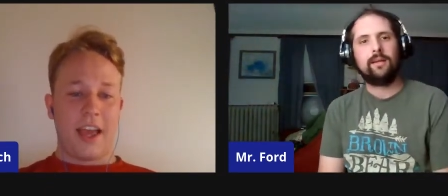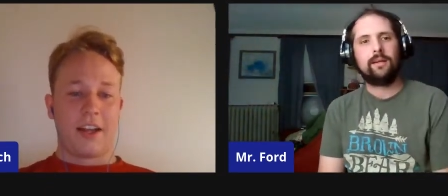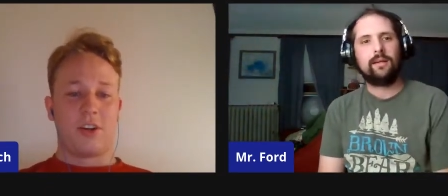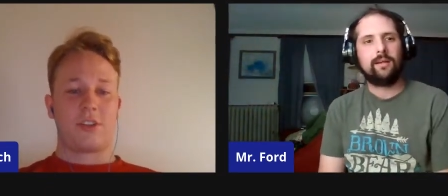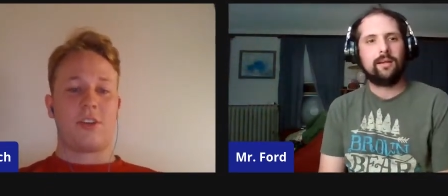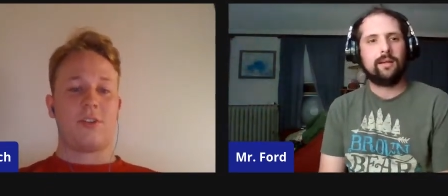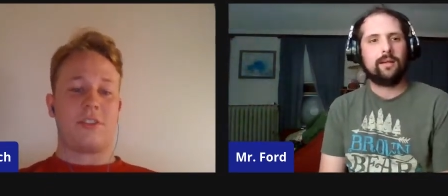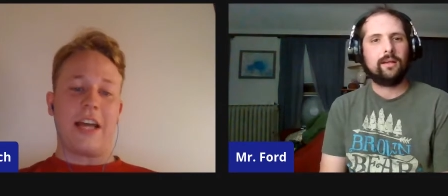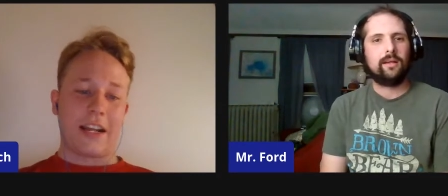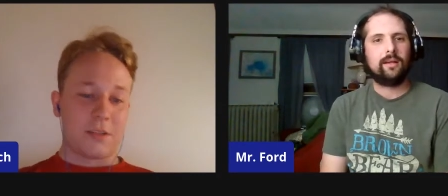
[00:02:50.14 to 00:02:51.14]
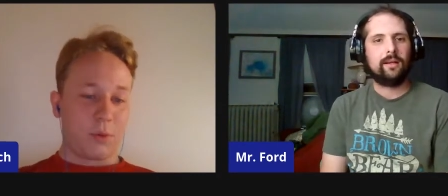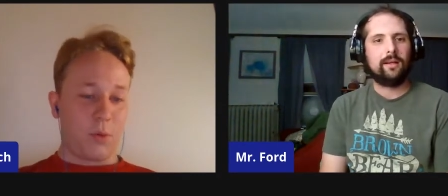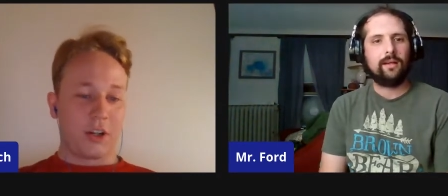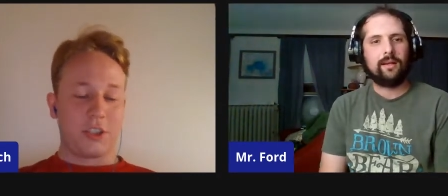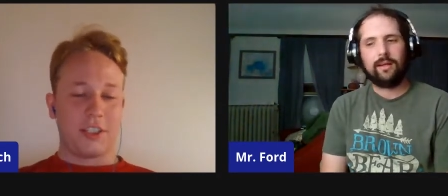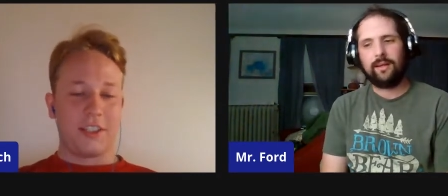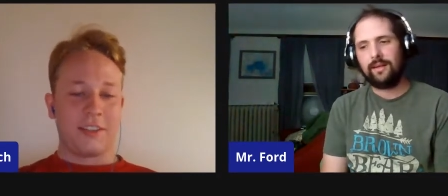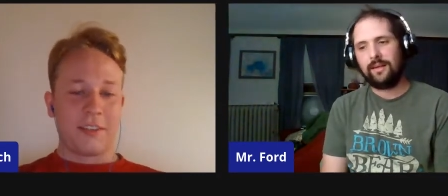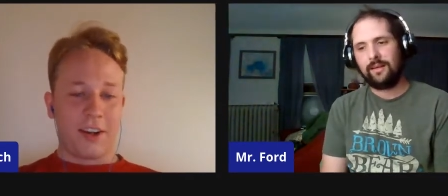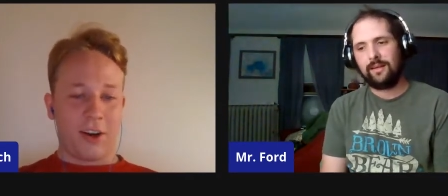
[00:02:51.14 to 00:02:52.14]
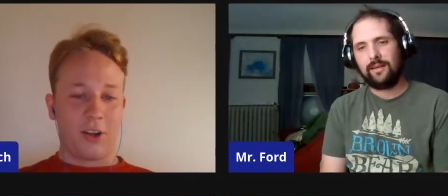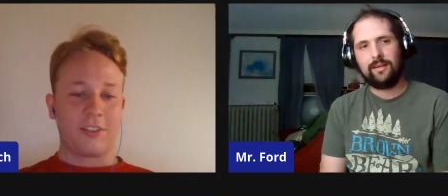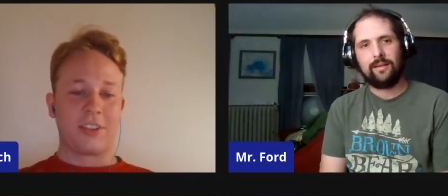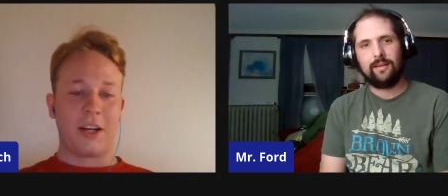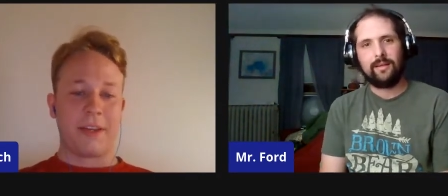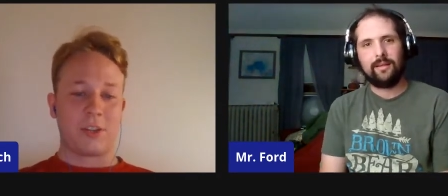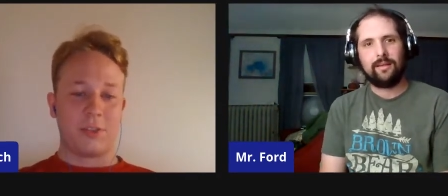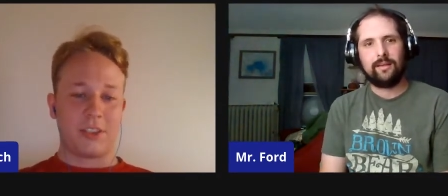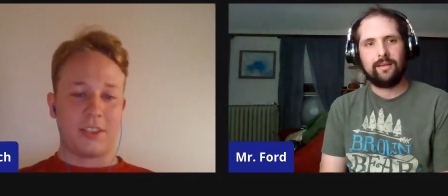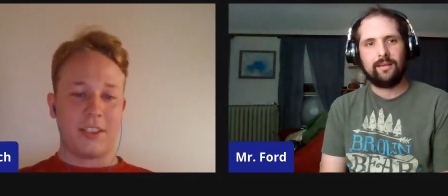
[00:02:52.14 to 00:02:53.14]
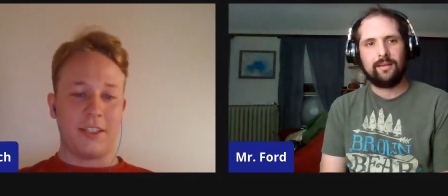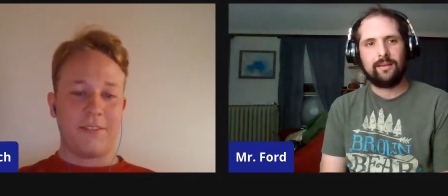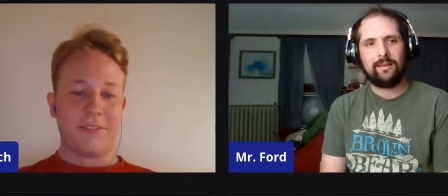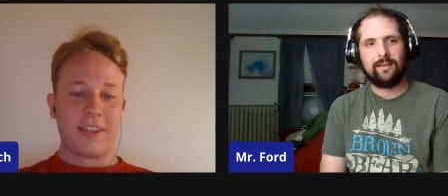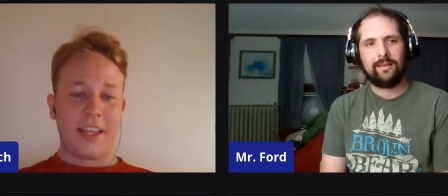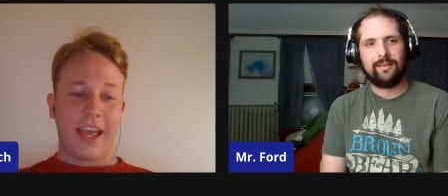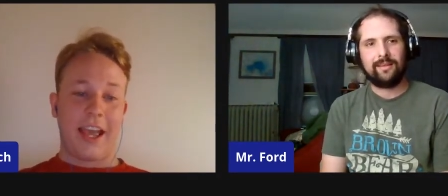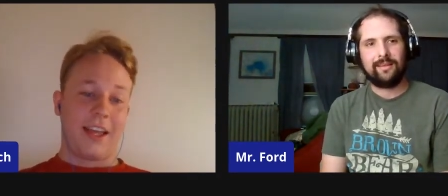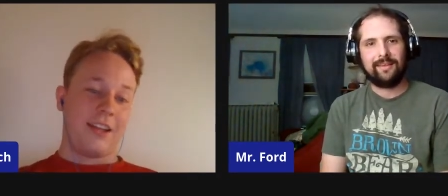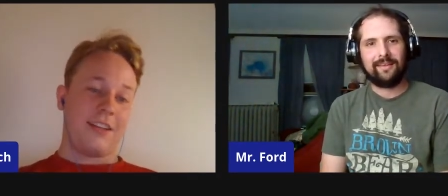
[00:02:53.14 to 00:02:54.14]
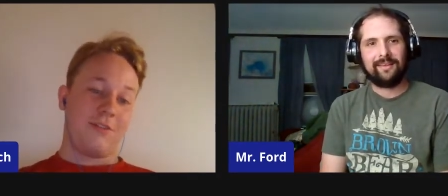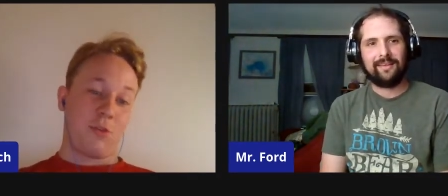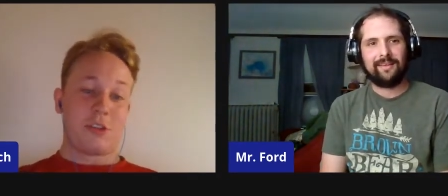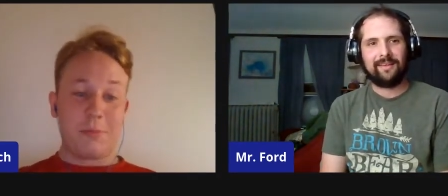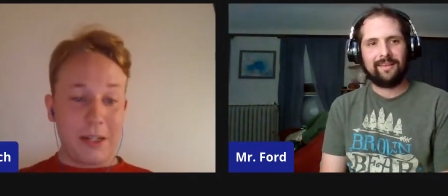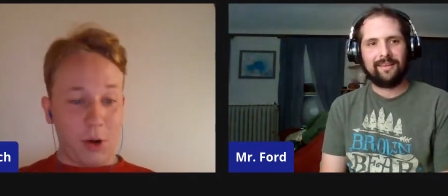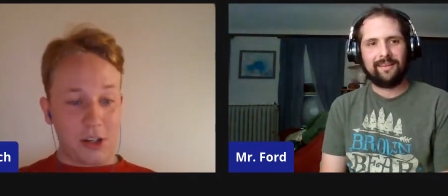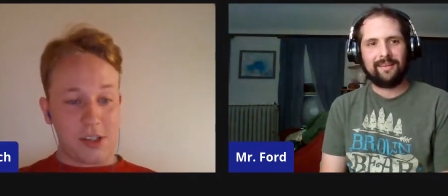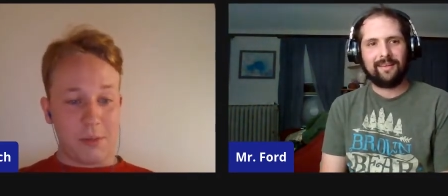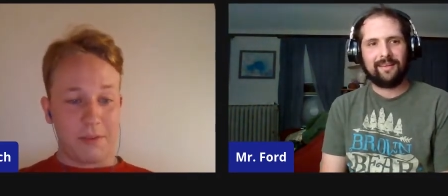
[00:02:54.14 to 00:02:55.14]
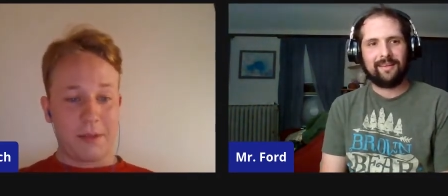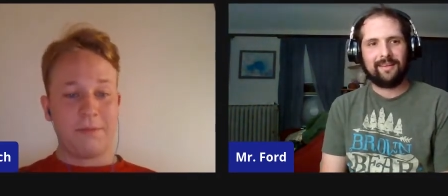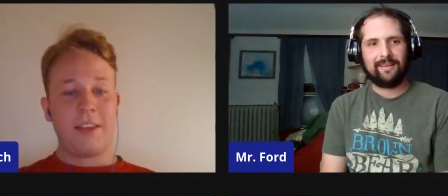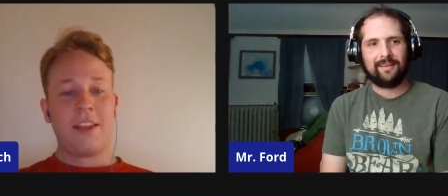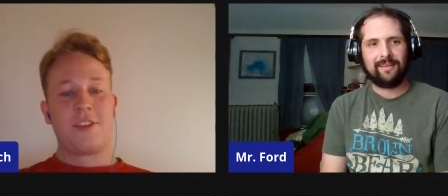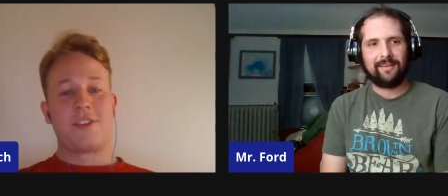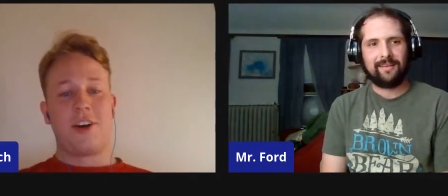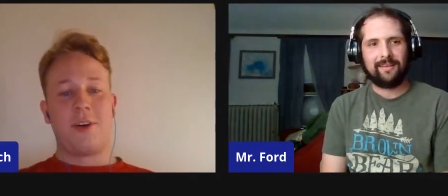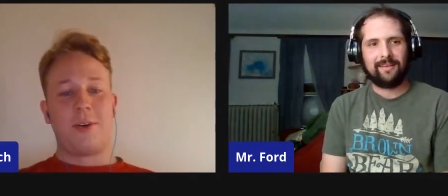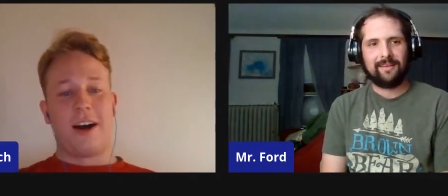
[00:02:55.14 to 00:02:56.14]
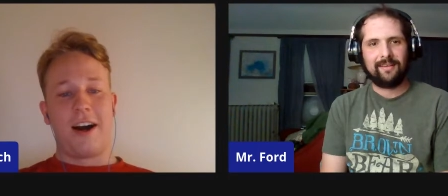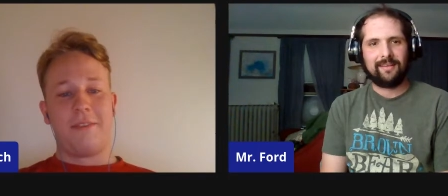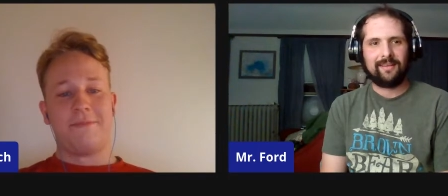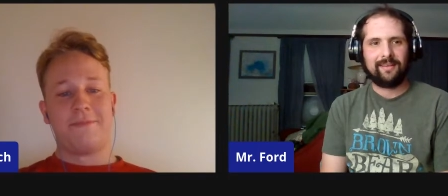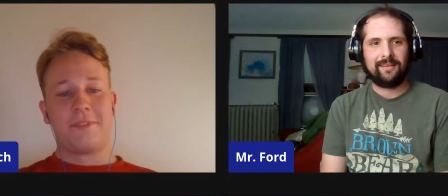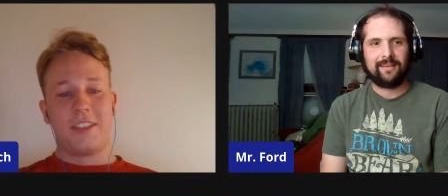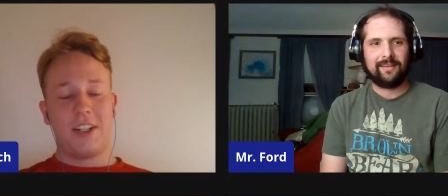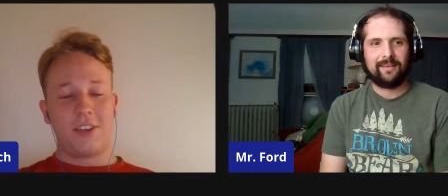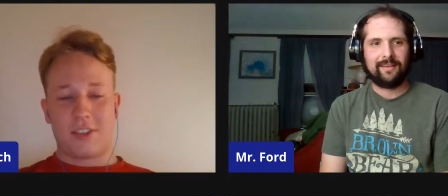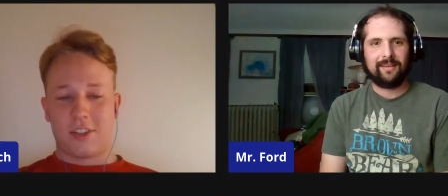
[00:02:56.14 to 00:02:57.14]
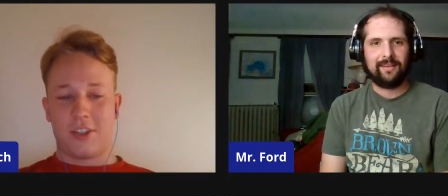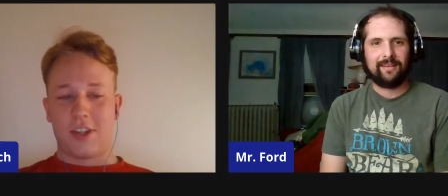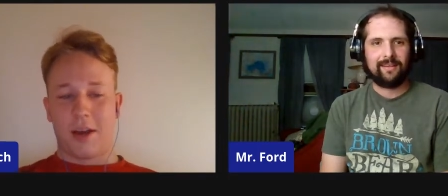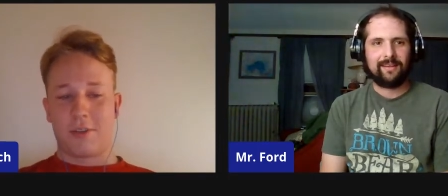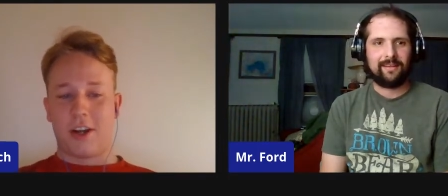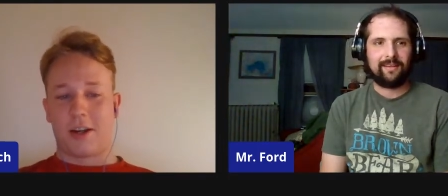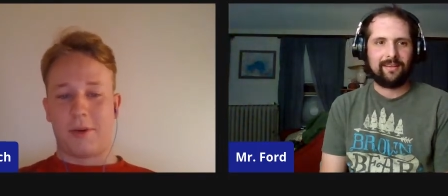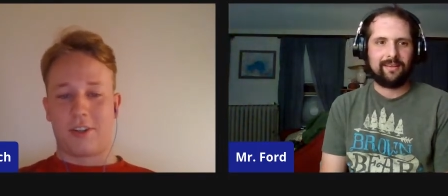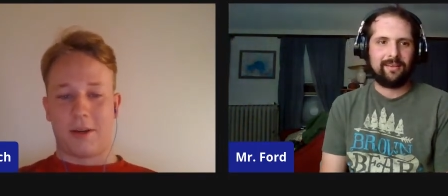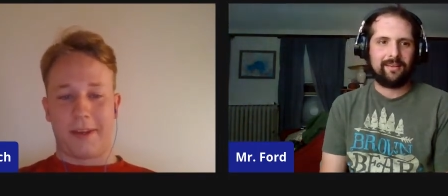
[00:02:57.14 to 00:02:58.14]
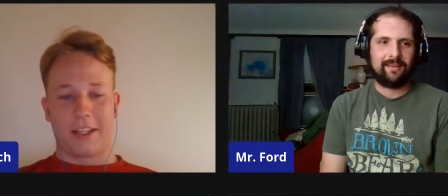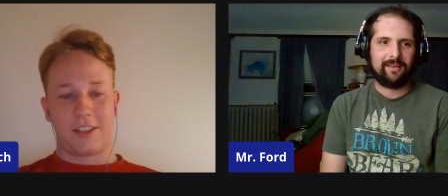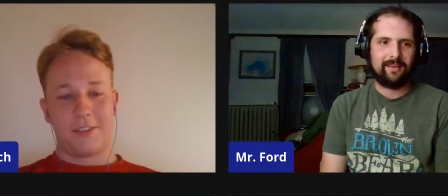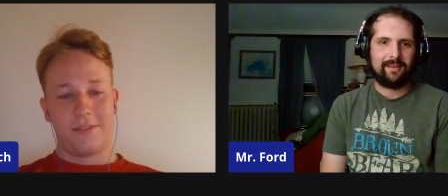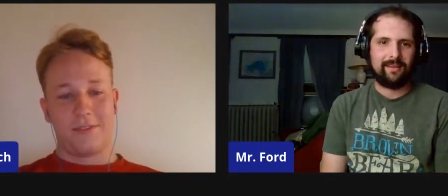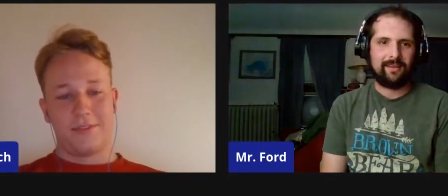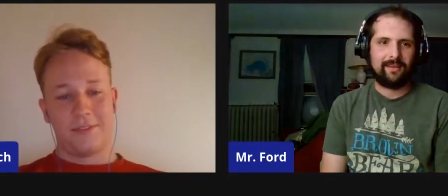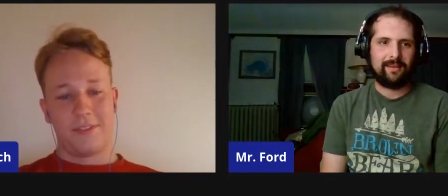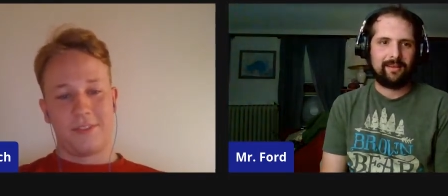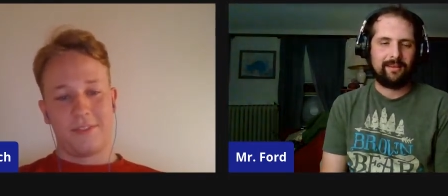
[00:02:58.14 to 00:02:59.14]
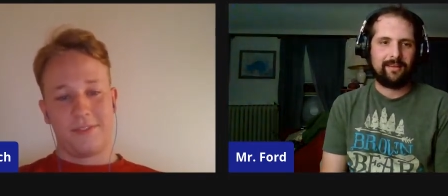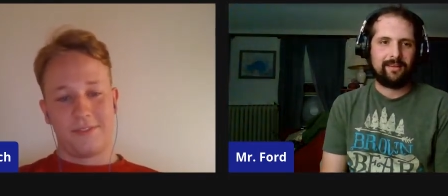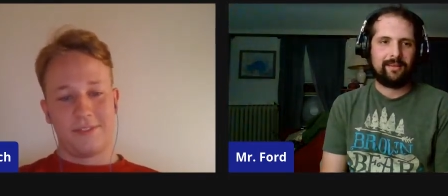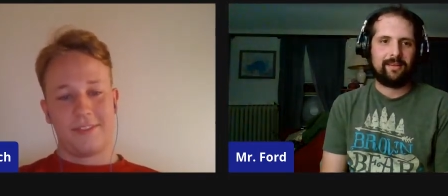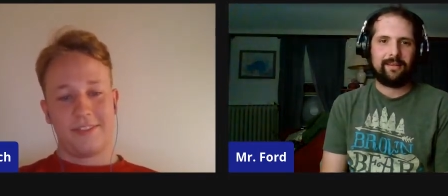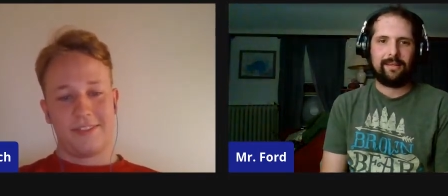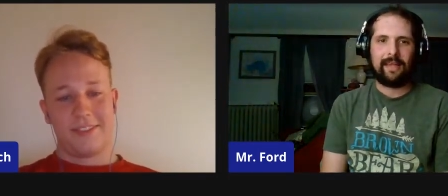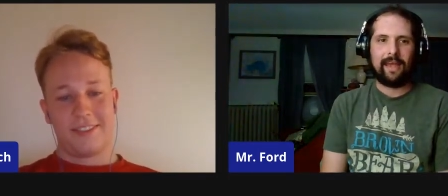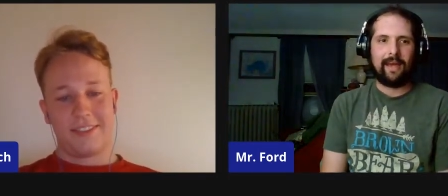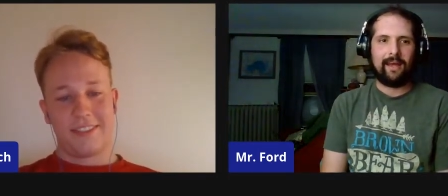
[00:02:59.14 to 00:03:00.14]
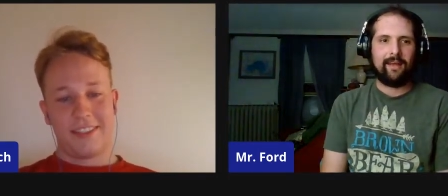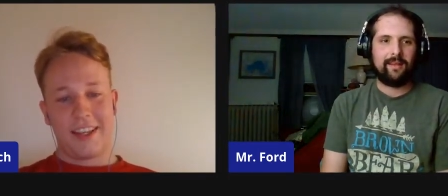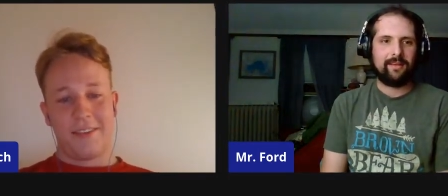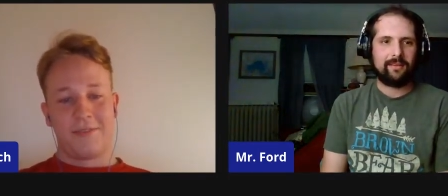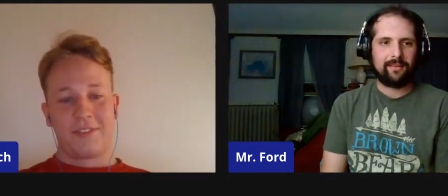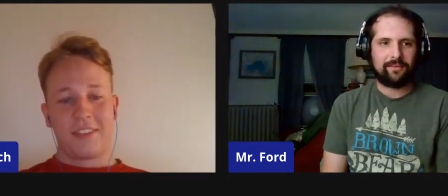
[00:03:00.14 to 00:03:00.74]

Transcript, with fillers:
Speaker 1: And also, Zach has been watching all of Tom Hanks recently, and he forced me to watch some of them. So, um, you know, it's a good time to talk about Tom Hanks. Yeah, let's do it.